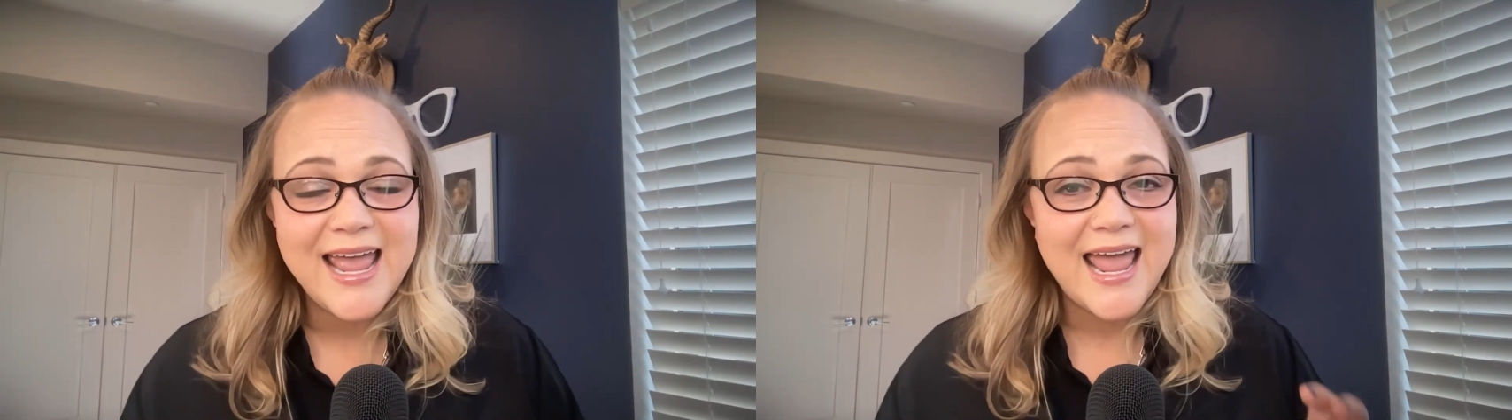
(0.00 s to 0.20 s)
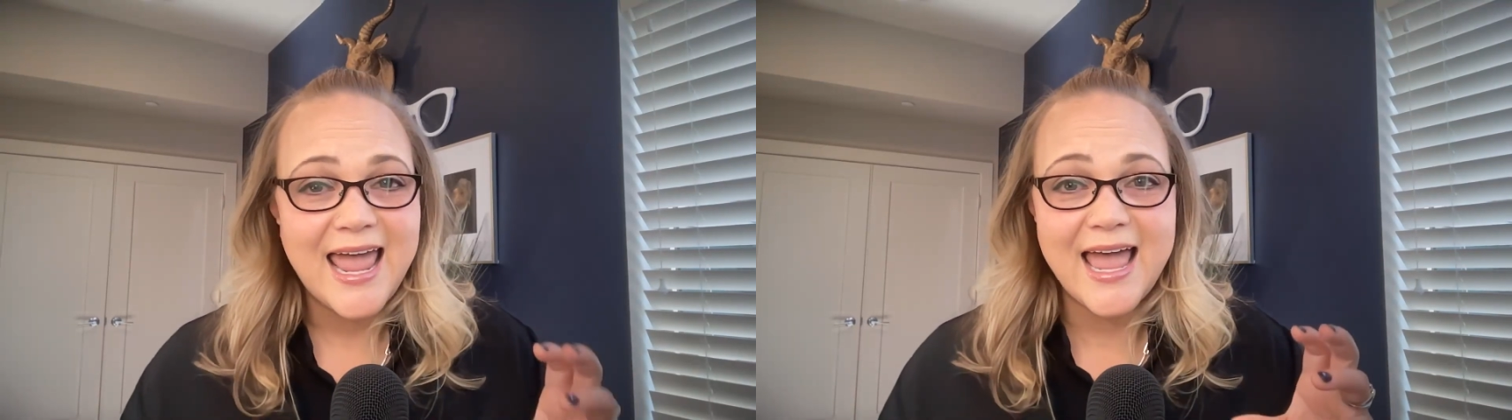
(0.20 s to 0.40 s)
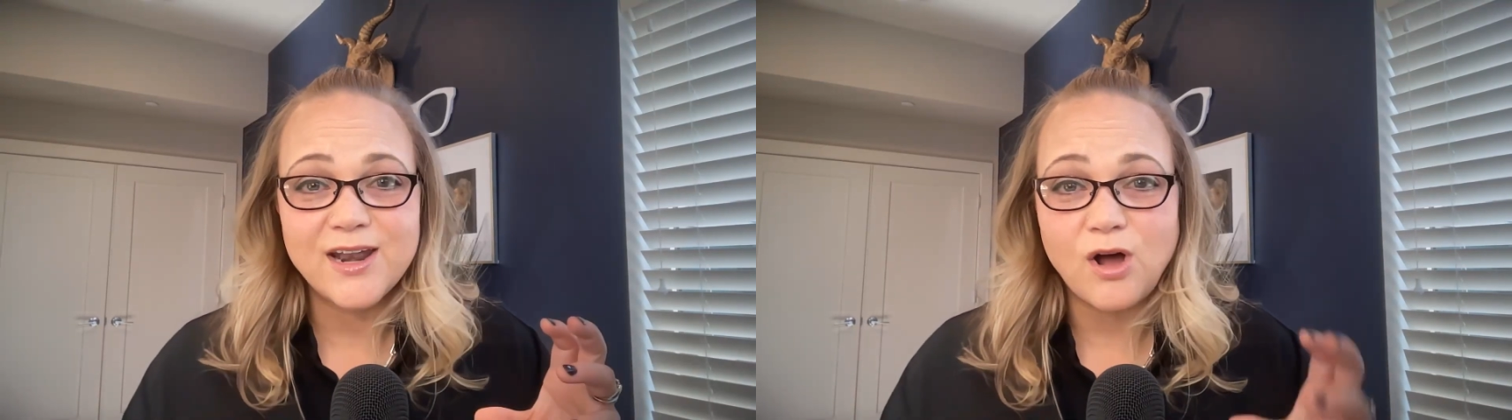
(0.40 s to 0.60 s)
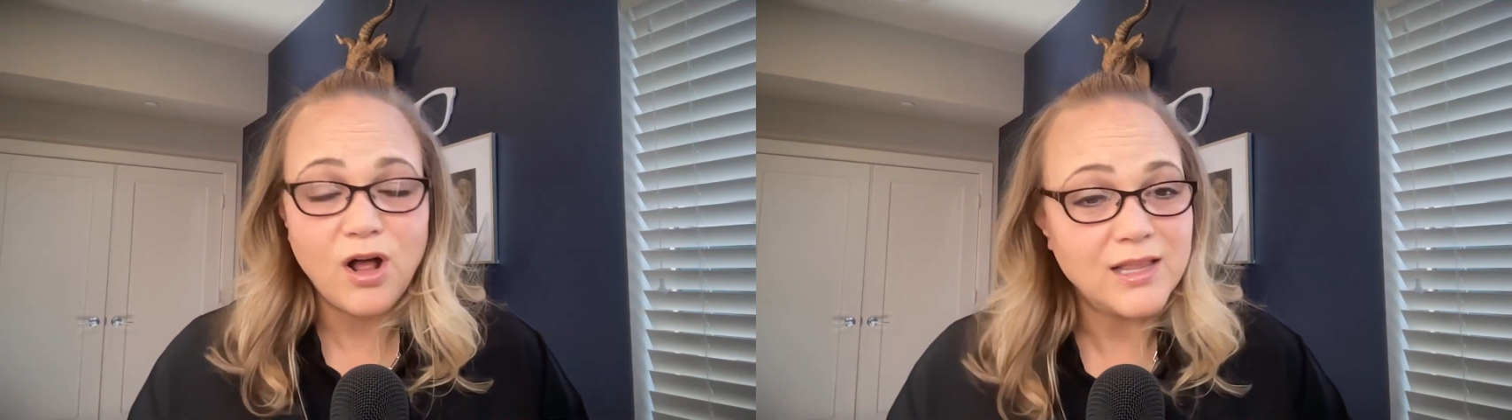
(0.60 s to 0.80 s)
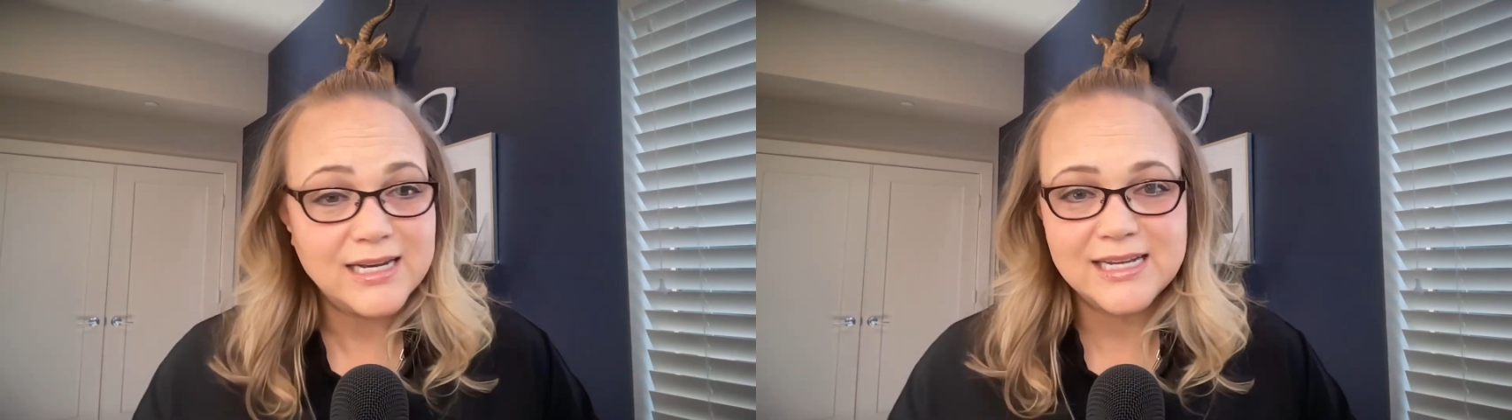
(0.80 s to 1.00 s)
and
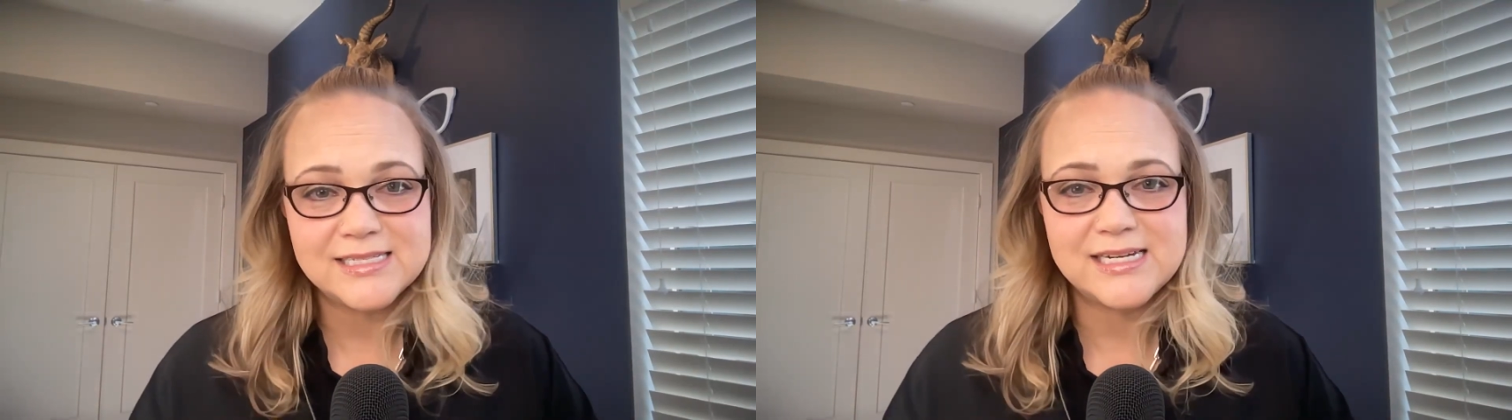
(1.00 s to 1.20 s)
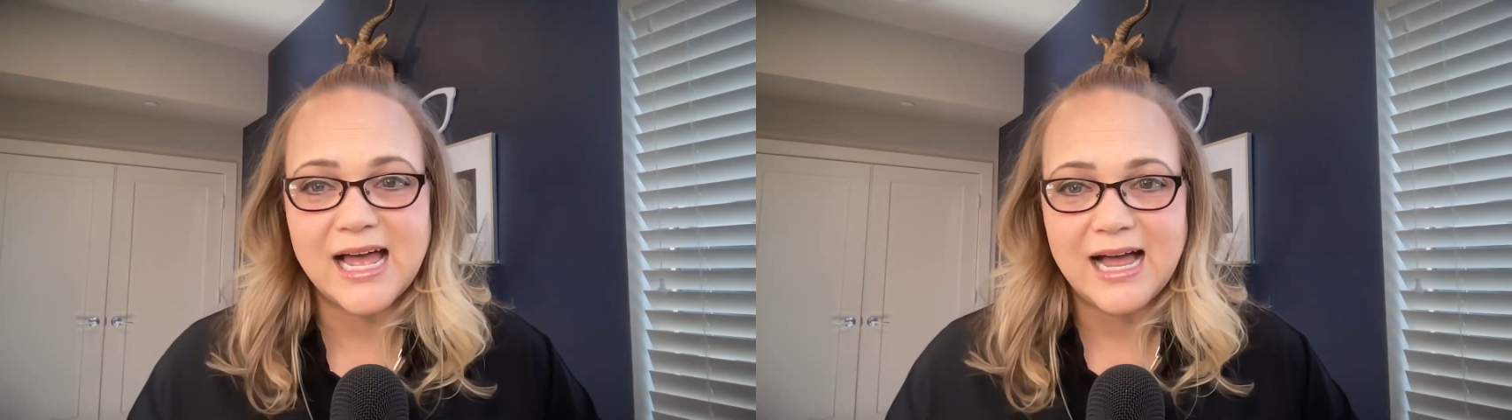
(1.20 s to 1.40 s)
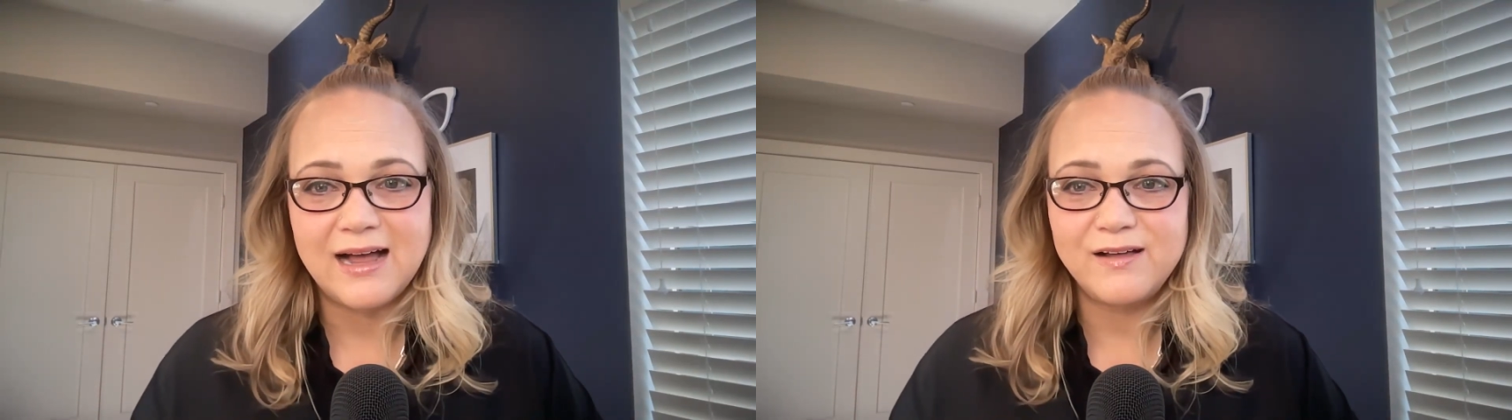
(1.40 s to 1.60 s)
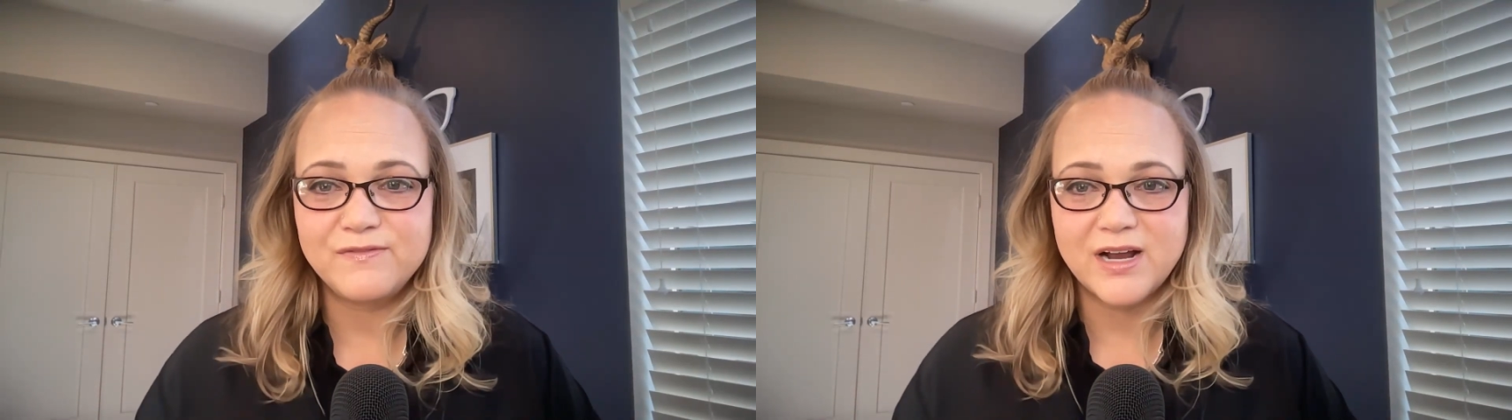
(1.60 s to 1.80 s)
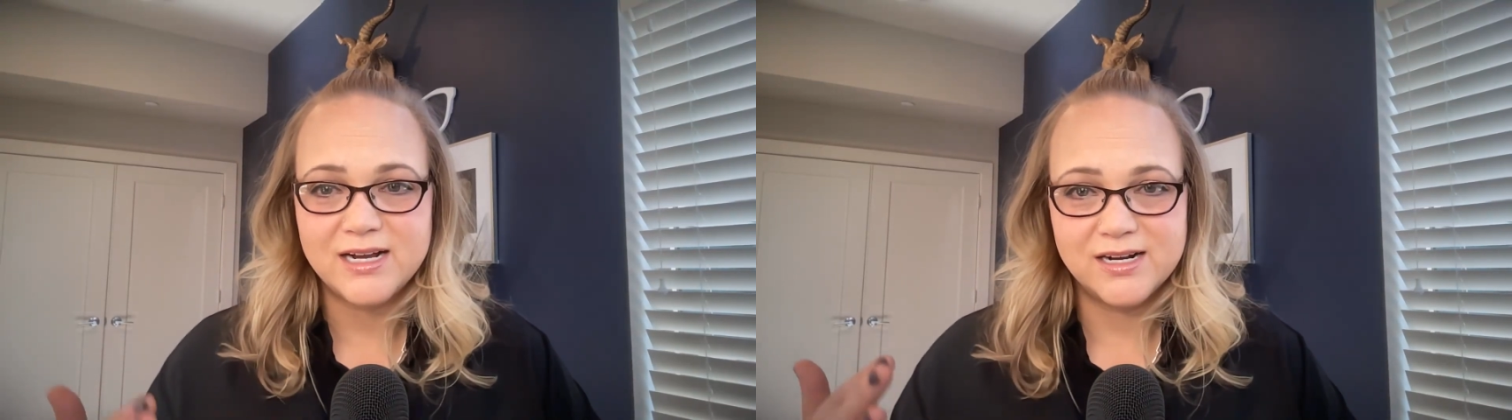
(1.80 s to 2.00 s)
all it needs to
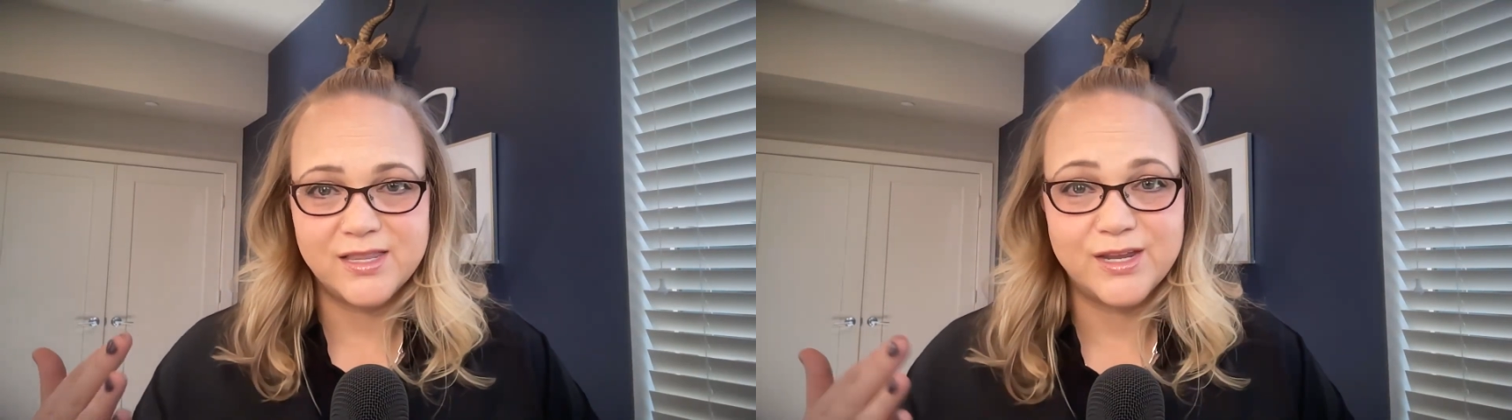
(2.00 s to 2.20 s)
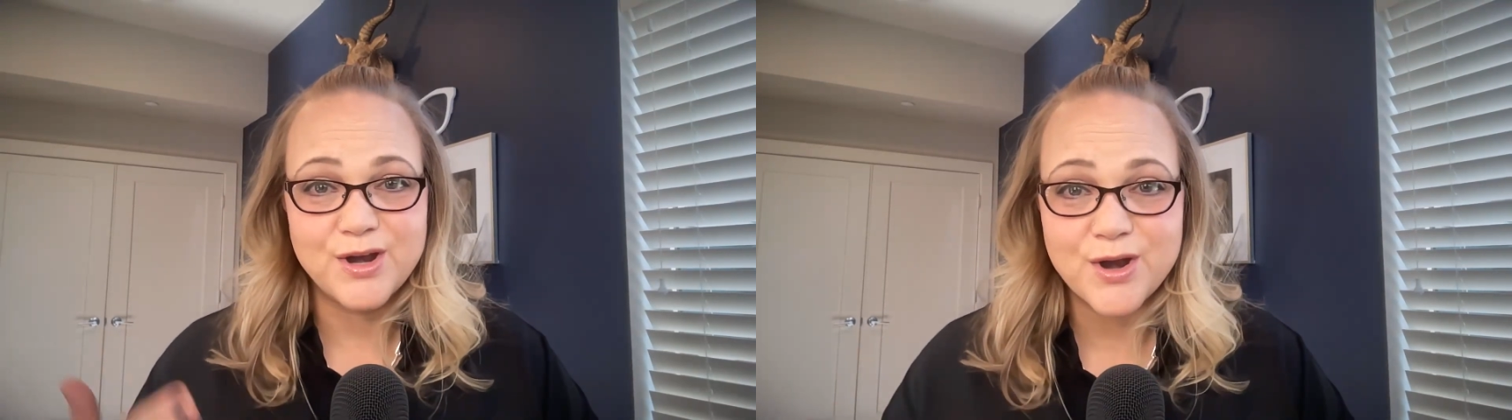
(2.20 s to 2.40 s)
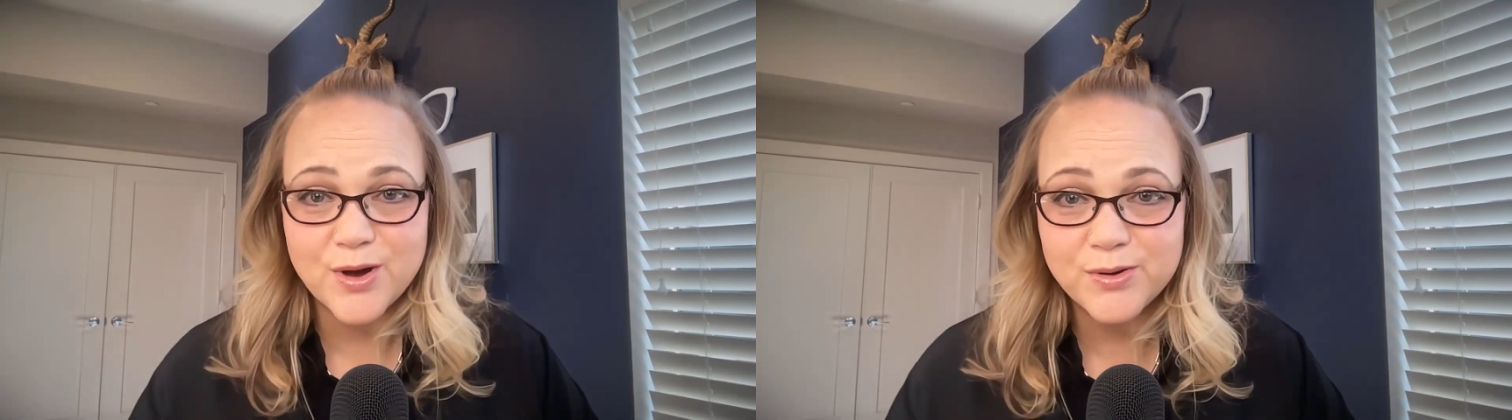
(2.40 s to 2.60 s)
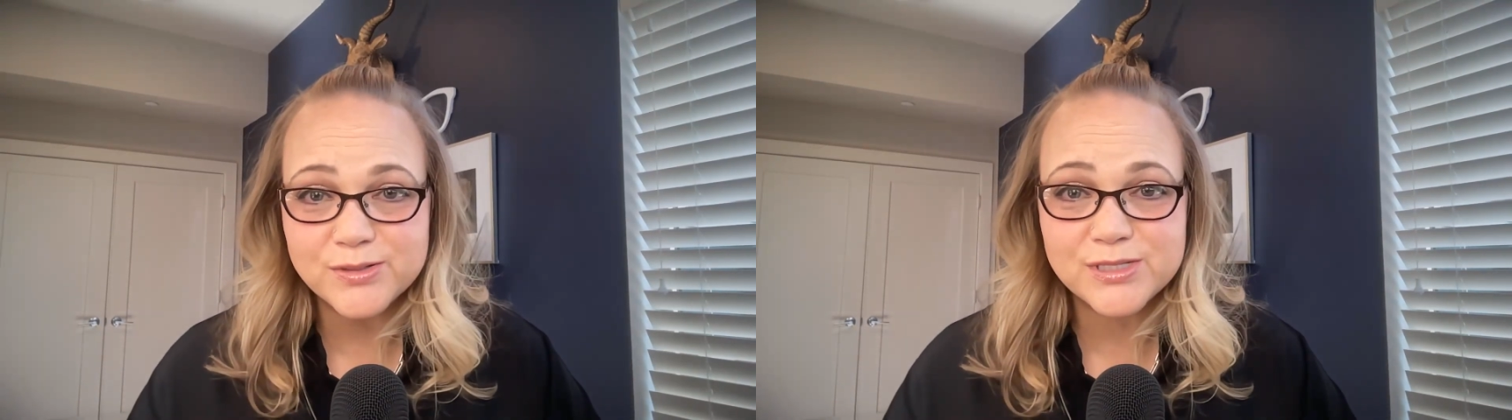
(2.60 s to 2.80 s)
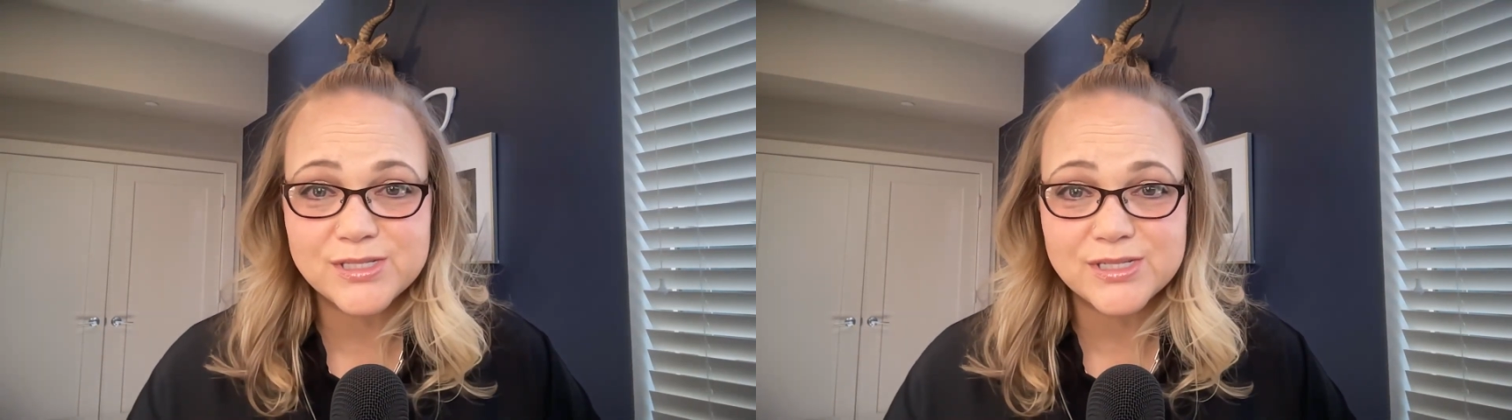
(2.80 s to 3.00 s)
have are the
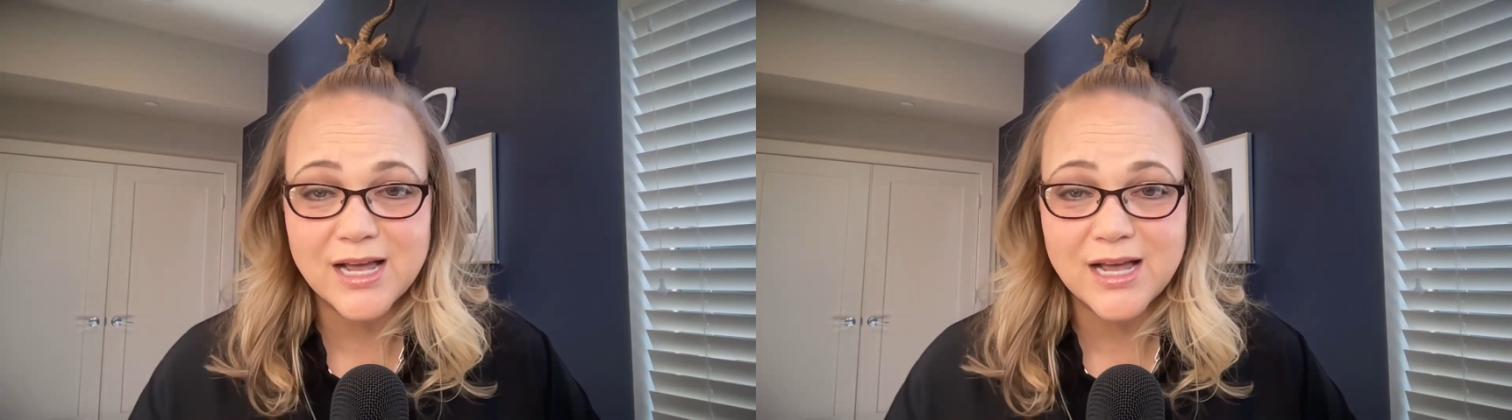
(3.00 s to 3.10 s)
notes